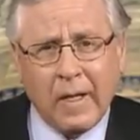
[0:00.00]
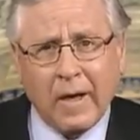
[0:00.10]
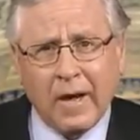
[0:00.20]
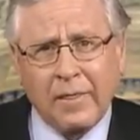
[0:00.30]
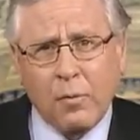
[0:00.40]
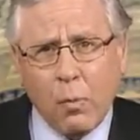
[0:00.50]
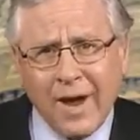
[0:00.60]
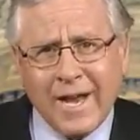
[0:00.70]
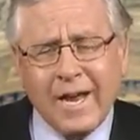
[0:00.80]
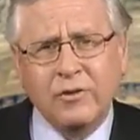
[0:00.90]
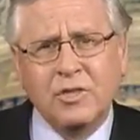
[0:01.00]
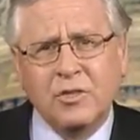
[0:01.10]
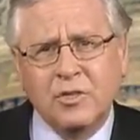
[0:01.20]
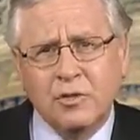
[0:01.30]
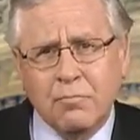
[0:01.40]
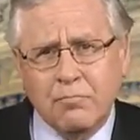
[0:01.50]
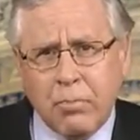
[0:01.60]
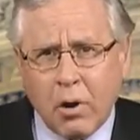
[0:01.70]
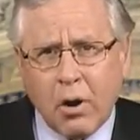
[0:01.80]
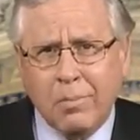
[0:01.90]
Uh, the White House is
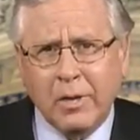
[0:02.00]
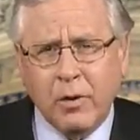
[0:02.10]
superbly